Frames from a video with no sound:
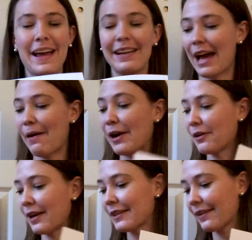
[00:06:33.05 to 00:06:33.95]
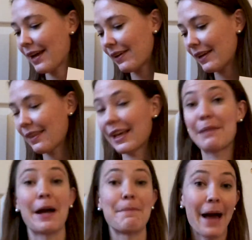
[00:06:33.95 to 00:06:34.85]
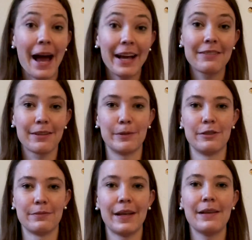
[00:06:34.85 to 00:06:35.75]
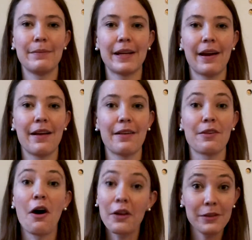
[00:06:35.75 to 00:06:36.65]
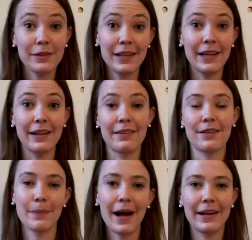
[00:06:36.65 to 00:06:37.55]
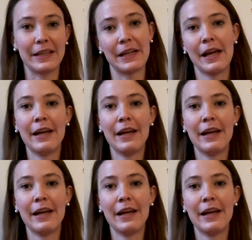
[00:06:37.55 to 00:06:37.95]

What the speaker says: Now, I don't actually have anything in my bag for movement because all you need is your body.